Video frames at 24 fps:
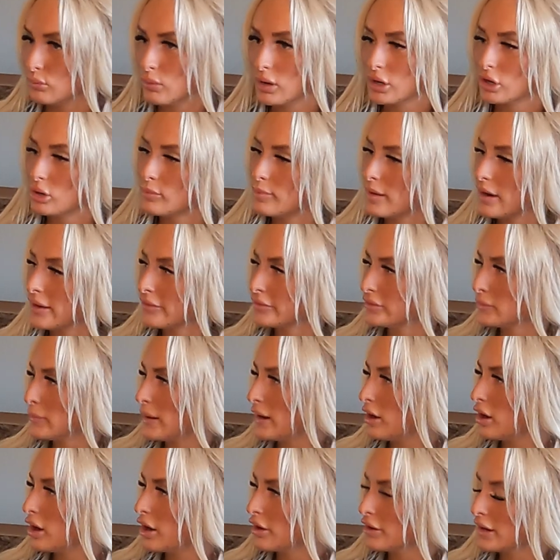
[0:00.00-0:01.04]
want to go back for my
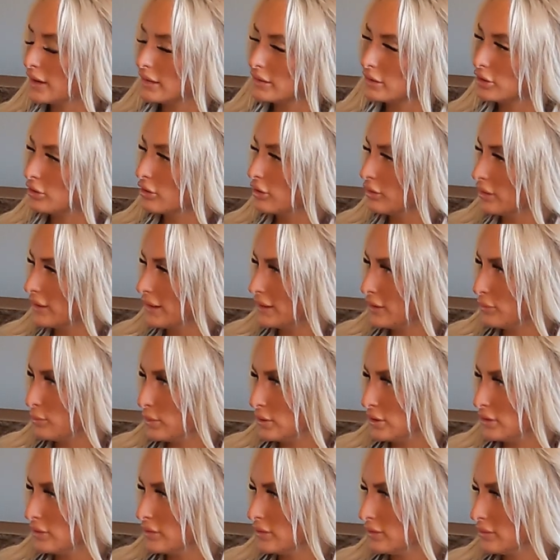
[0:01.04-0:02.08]
RN, when
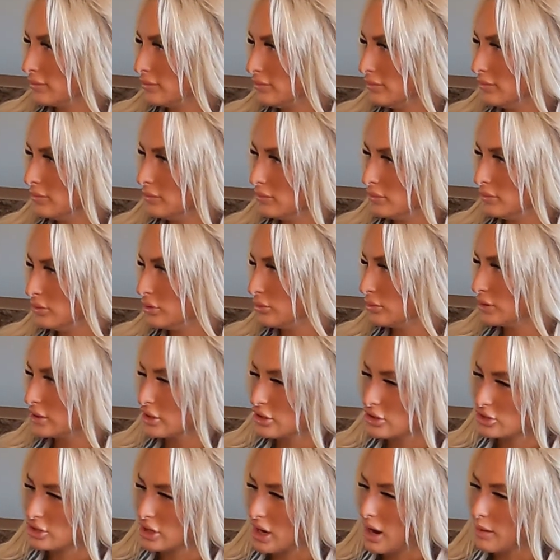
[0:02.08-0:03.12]
you're doing your
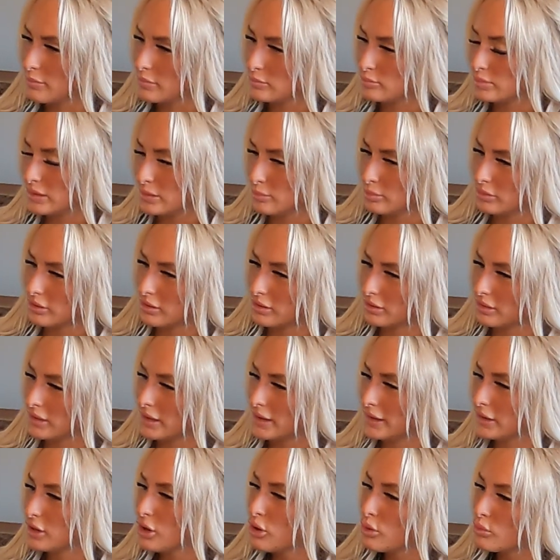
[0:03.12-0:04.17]
job and people are
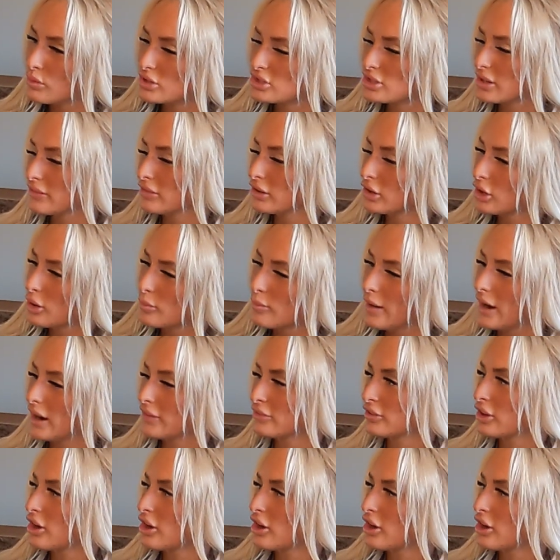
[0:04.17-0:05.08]
like, oh, would you ever go back for